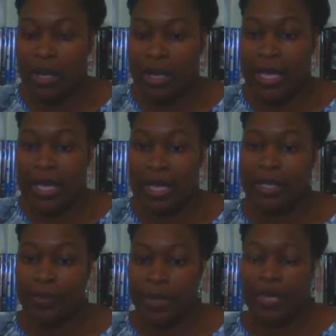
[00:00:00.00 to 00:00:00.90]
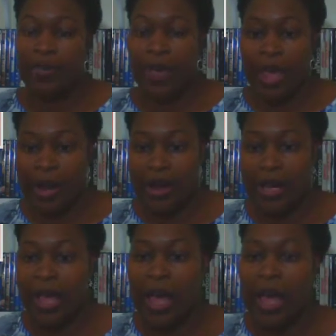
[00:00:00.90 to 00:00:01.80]
he, speaking of
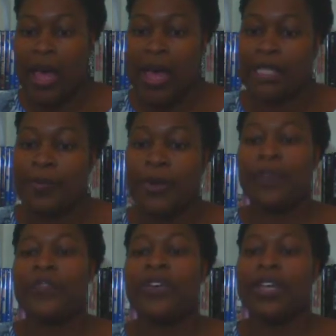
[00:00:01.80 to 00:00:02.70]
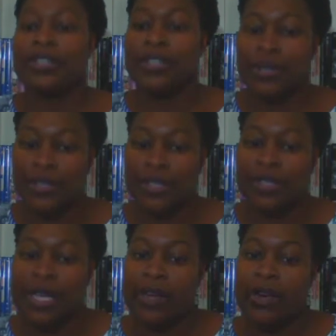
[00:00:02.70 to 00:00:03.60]
Harry, has a perfect excuse to
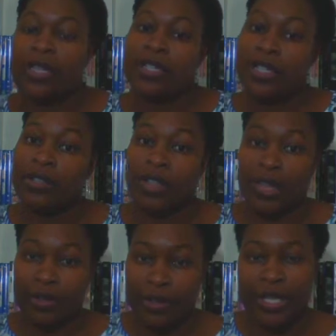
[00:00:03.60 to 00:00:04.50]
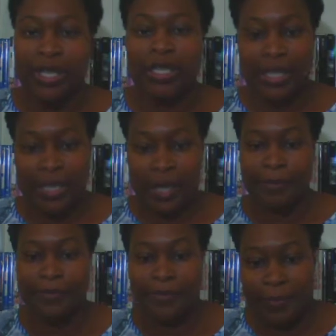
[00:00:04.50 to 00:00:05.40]
take on another lover in Linda.
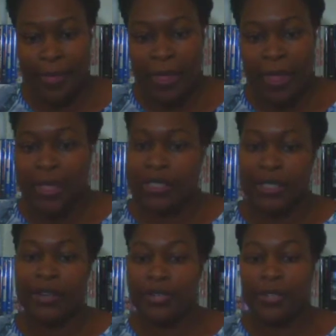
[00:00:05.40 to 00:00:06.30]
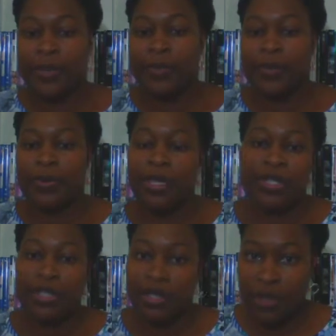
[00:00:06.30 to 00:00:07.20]
Seriously, people, it
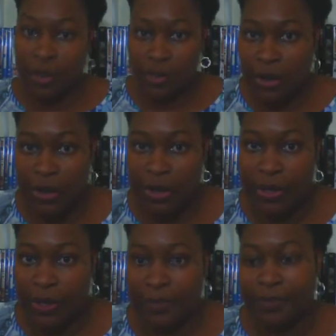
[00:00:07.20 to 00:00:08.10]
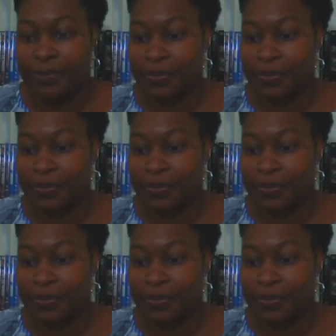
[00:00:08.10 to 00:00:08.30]
just goes on and on.